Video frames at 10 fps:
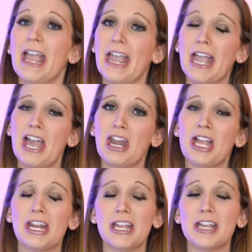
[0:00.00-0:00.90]

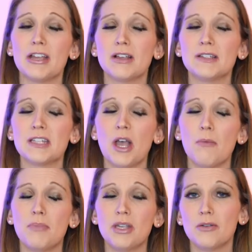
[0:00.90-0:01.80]
And it is
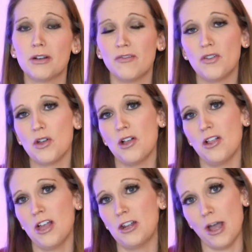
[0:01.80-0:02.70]
a
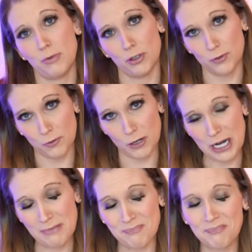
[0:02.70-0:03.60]
beautiful adoption
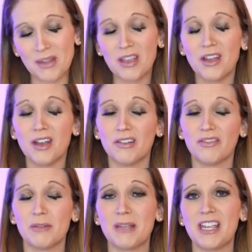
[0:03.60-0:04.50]
story.
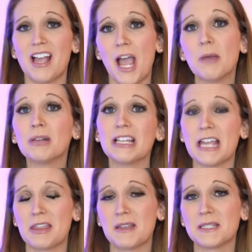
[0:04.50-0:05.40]
For me, I really
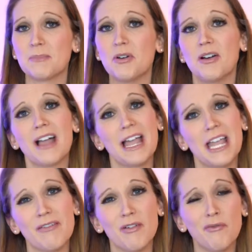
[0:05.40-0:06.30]
like this book. I
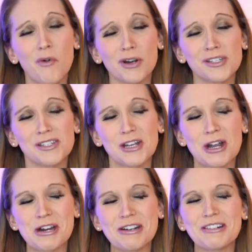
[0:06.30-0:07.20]
gave it four
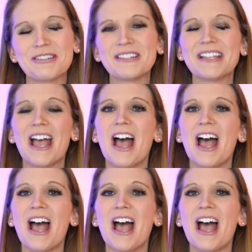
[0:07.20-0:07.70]
stars.